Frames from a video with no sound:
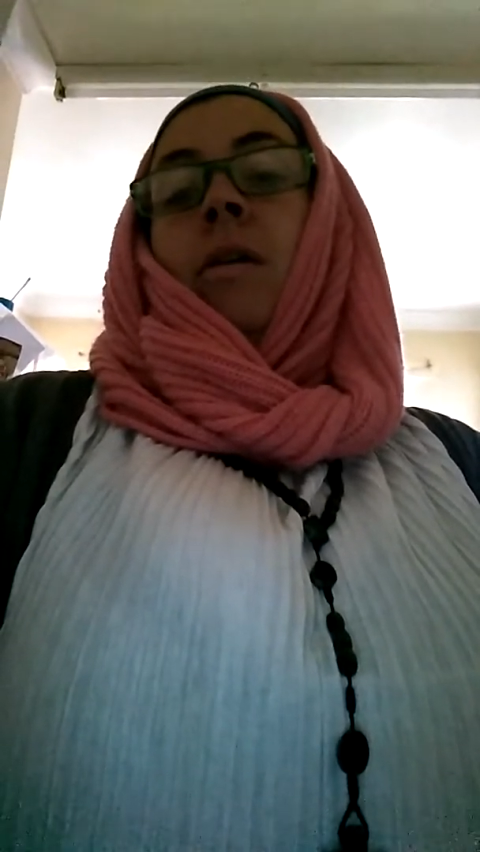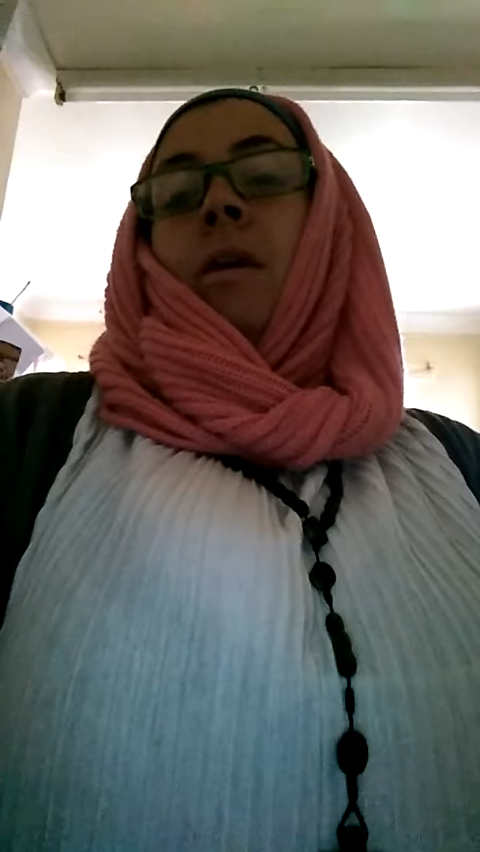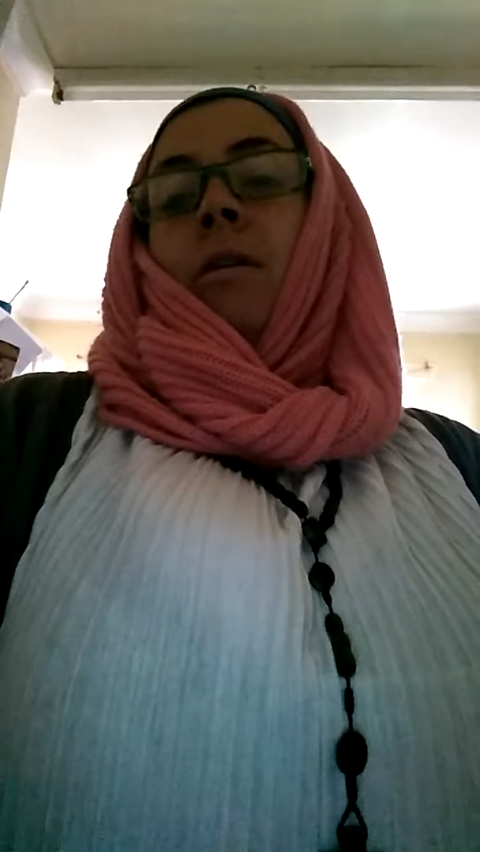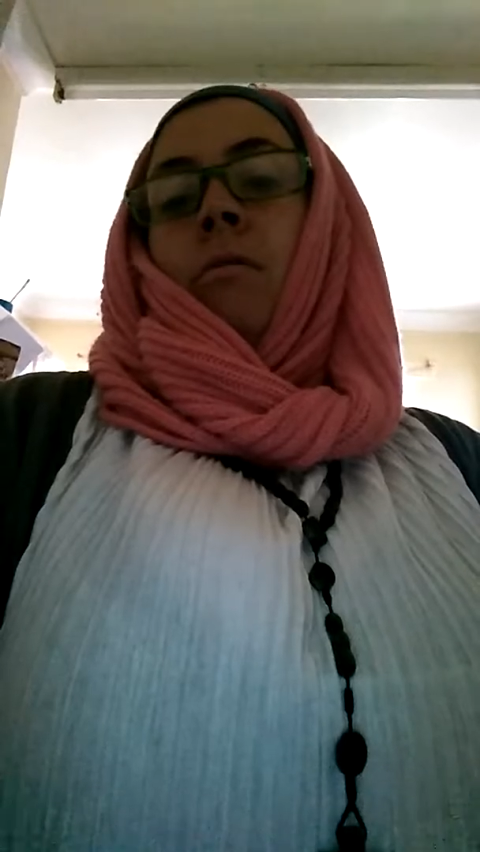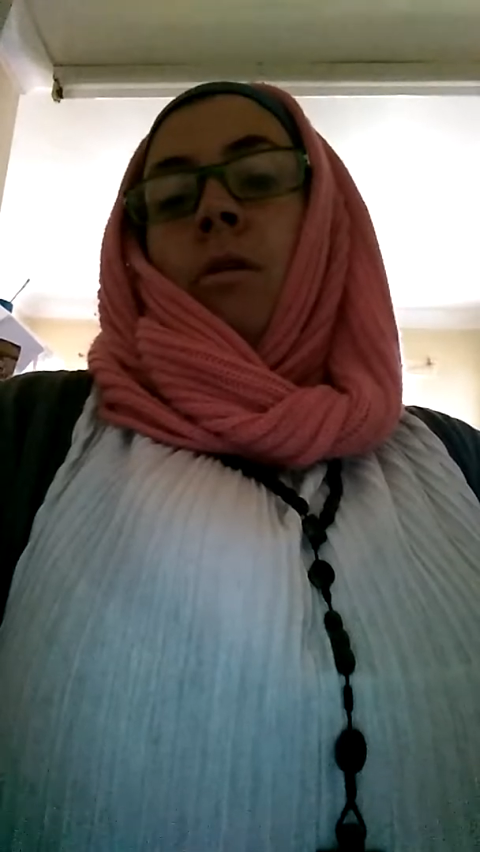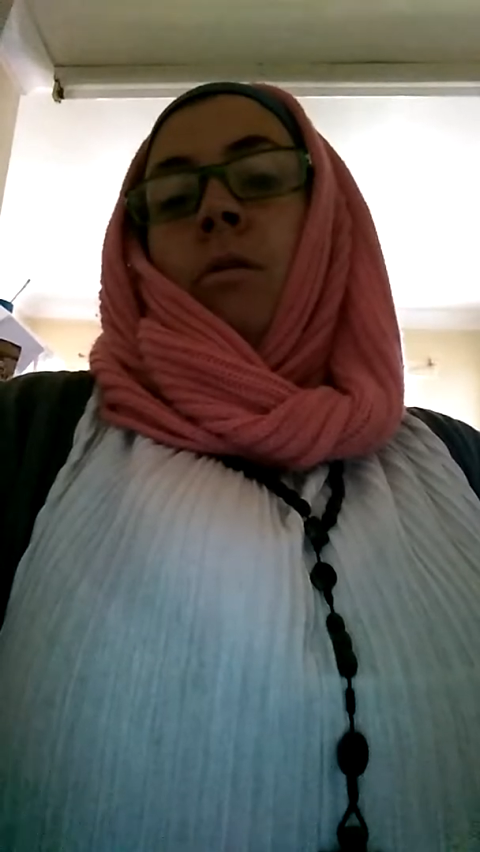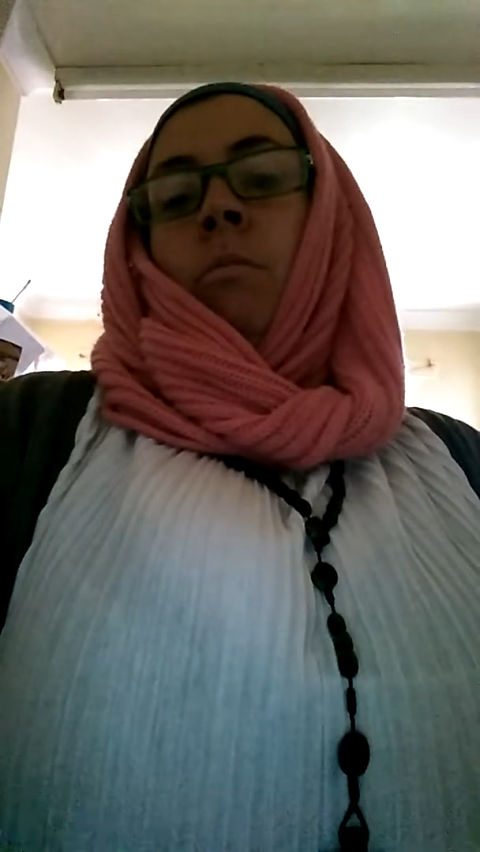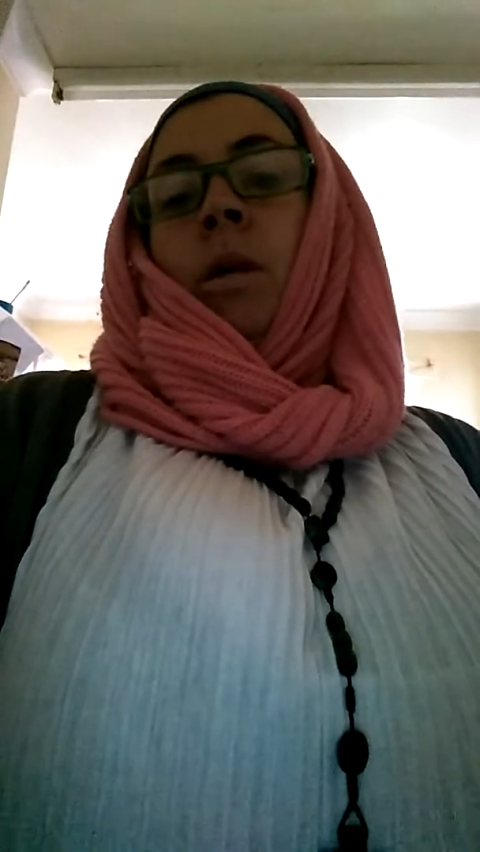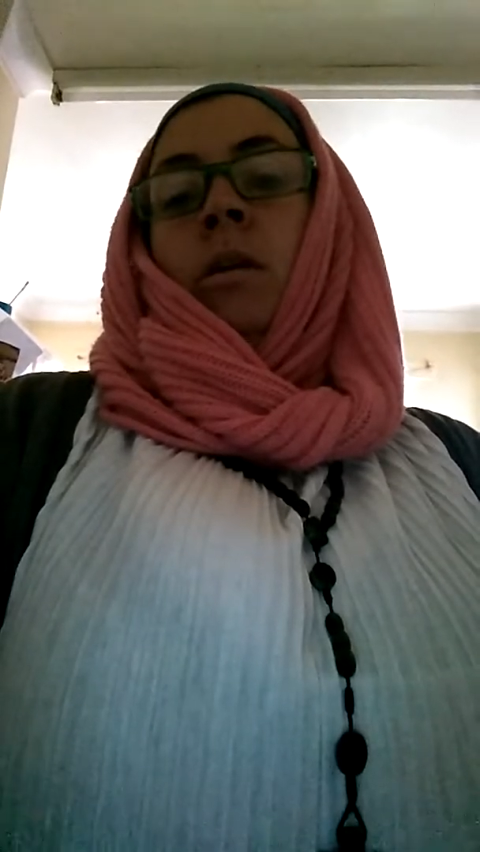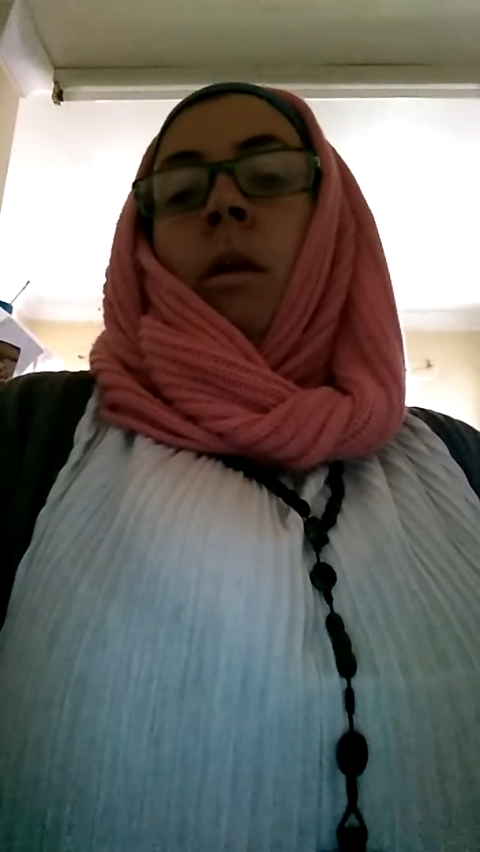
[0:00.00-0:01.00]
they threaten
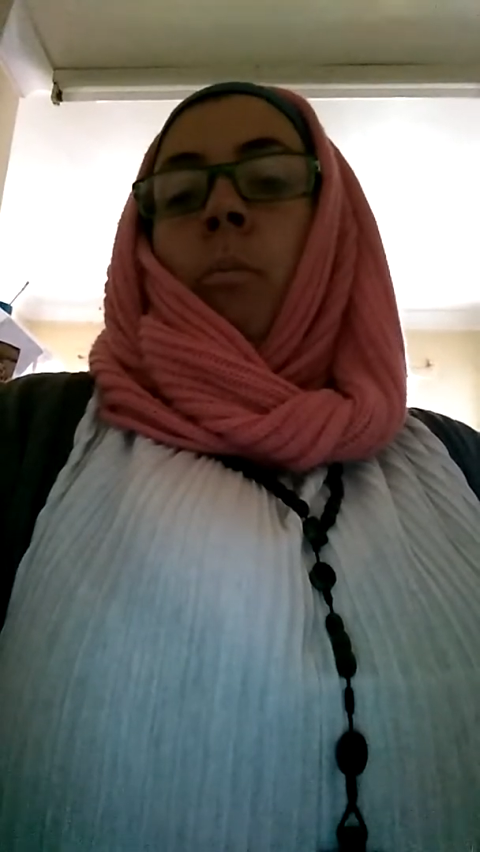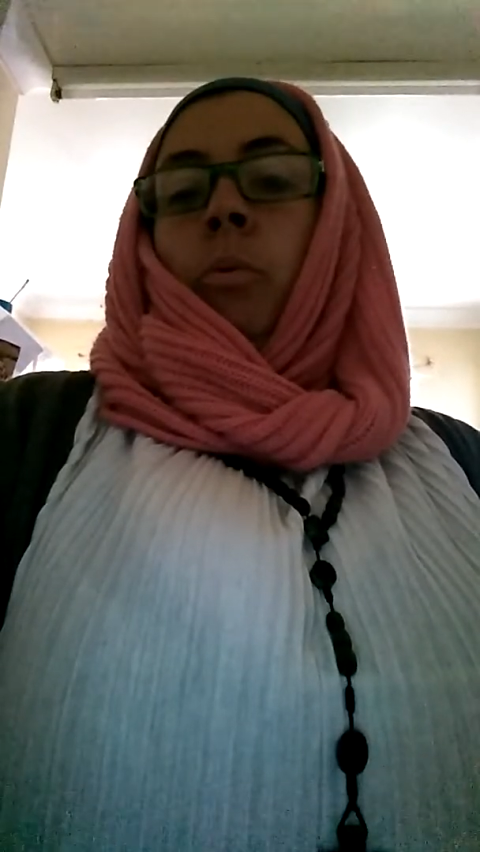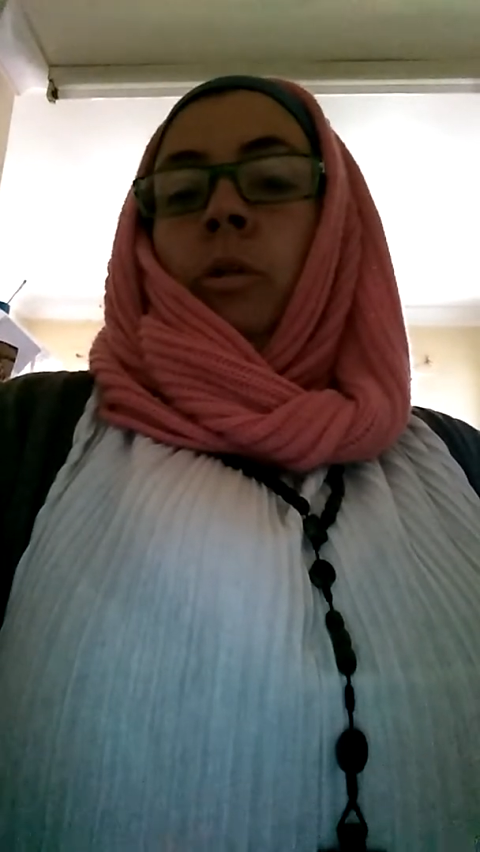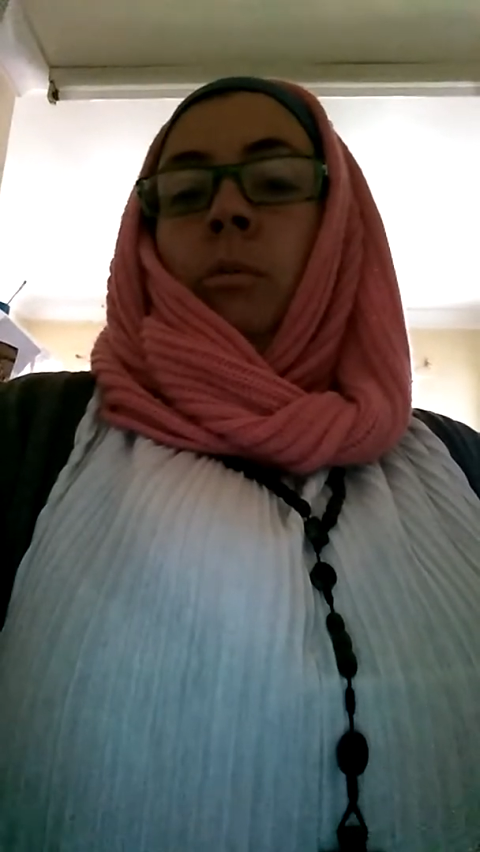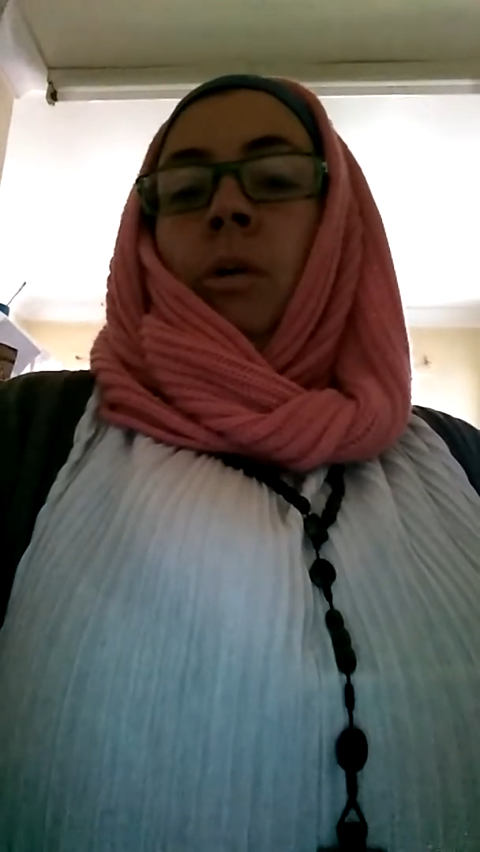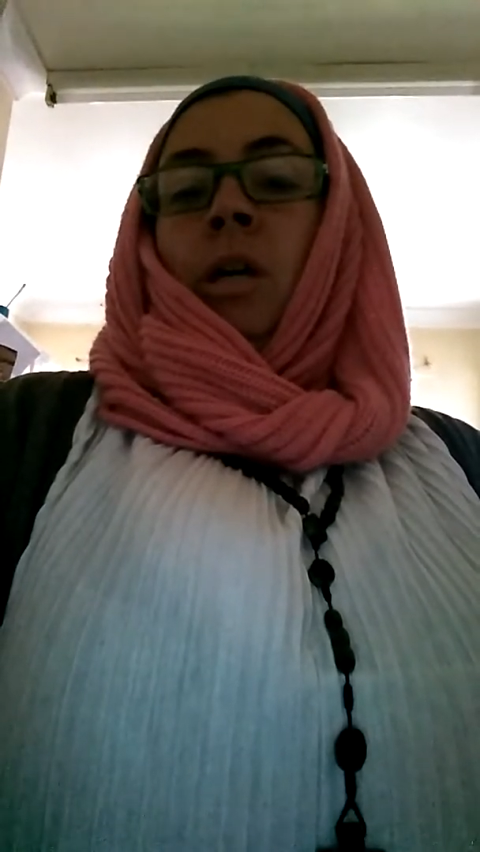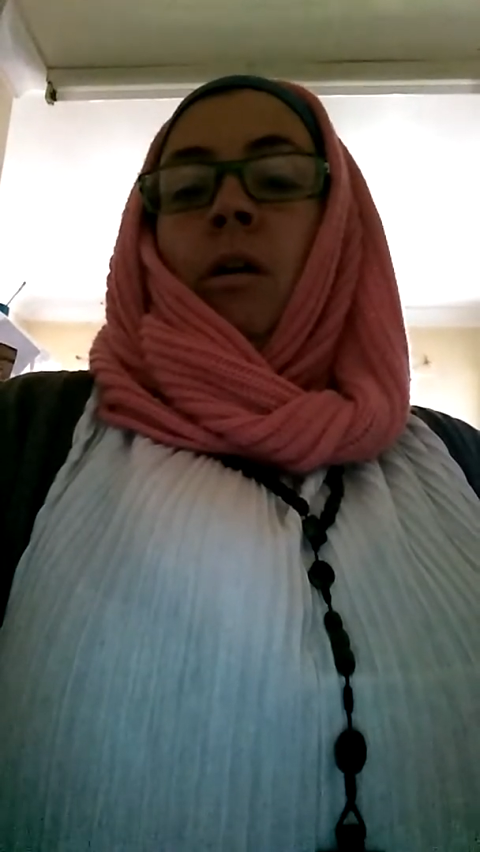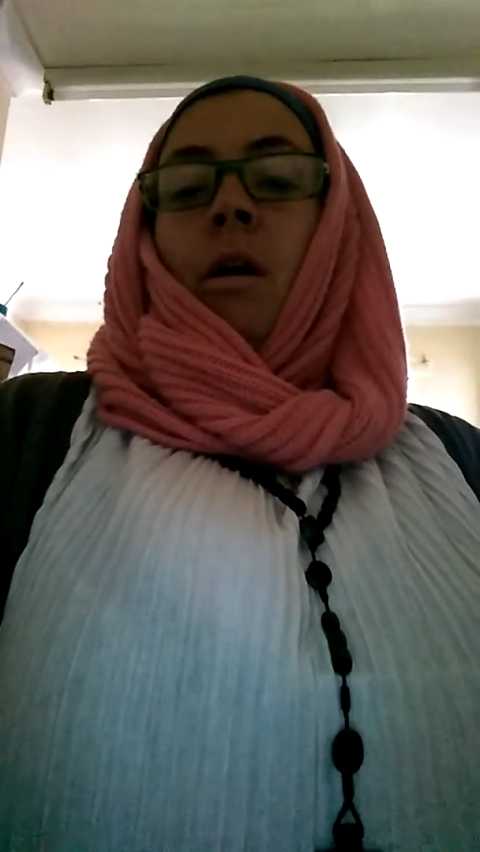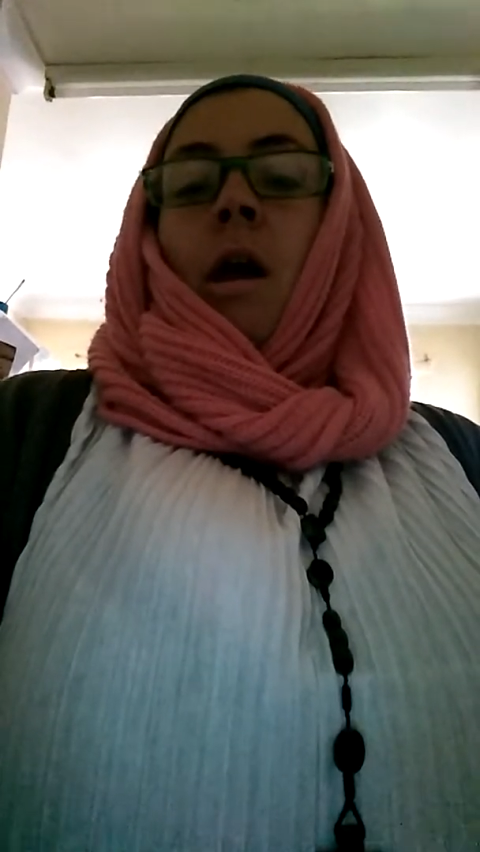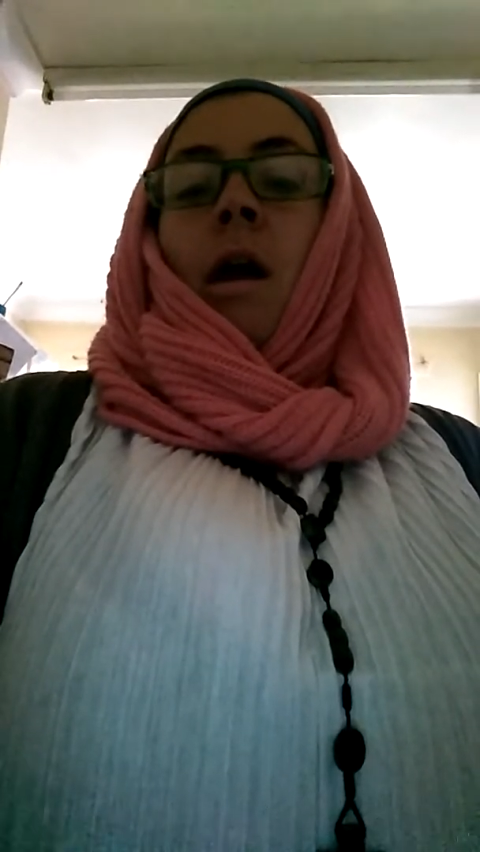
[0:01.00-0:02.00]
me, they bully me,